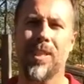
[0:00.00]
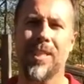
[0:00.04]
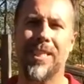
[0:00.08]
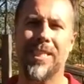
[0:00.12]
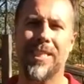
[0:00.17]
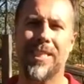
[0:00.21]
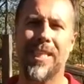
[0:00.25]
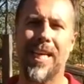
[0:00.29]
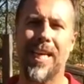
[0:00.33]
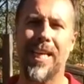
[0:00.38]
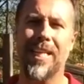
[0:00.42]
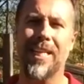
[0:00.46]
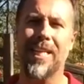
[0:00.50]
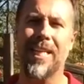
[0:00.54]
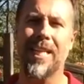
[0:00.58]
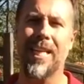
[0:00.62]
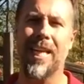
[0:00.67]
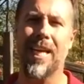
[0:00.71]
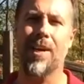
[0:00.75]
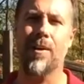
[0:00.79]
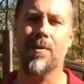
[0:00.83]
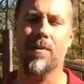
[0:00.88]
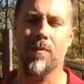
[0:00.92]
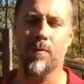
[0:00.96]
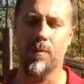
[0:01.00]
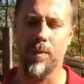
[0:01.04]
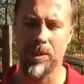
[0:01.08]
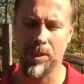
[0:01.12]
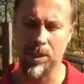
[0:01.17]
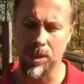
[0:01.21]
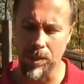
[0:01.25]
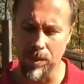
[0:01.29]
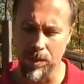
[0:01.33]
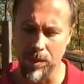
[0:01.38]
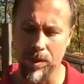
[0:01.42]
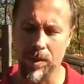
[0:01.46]
the dead layer of
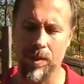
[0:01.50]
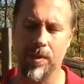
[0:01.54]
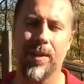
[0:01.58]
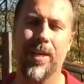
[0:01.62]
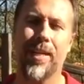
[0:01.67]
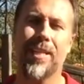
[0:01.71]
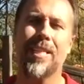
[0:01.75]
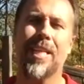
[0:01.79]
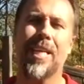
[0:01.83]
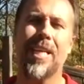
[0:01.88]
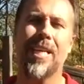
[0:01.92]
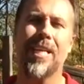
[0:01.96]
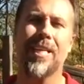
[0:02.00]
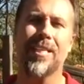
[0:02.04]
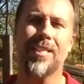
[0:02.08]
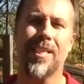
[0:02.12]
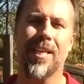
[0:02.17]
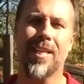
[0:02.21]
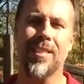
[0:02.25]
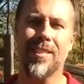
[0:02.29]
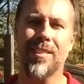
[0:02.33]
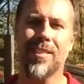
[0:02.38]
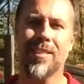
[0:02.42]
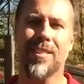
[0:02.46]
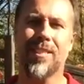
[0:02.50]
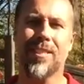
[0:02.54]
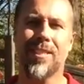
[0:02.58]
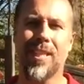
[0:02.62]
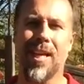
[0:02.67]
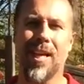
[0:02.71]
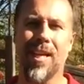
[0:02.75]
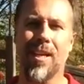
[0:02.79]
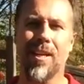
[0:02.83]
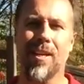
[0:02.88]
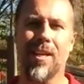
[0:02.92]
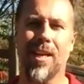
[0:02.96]
material that tends to
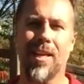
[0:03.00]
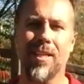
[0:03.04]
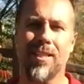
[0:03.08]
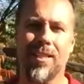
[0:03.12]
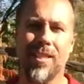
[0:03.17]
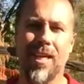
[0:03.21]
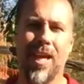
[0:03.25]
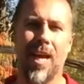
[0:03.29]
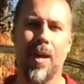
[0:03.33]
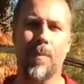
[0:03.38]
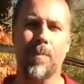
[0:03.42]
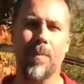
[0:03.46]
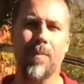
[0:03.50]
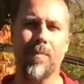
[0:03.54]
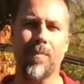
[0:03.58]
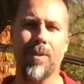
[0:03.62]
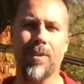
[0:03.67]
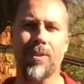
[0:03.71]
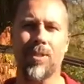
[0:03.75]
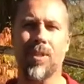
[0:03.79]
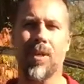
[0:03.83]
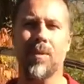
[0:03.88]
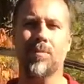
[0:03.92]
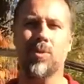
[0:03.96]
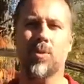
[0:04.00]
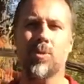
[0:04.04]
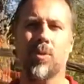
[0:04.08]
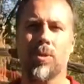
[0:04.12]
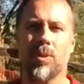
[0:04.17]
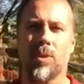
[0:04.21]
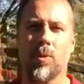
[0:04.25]
settle on top of the subsoil.